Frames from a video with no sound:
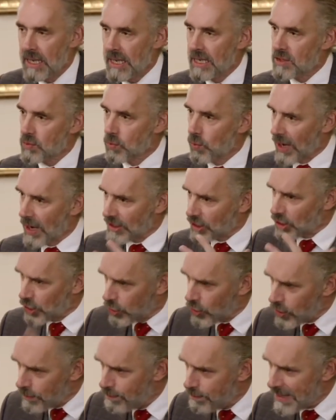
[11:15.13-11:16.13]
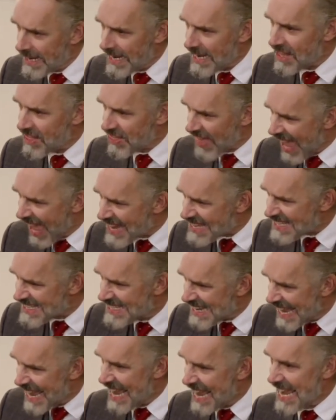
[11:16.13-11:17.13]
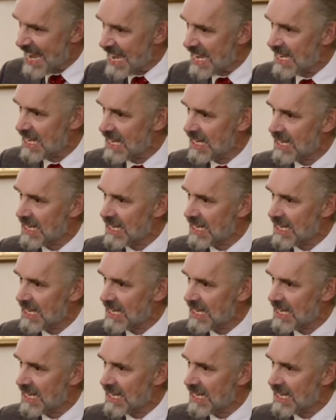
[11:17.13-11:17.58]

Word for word: It's what could be that day.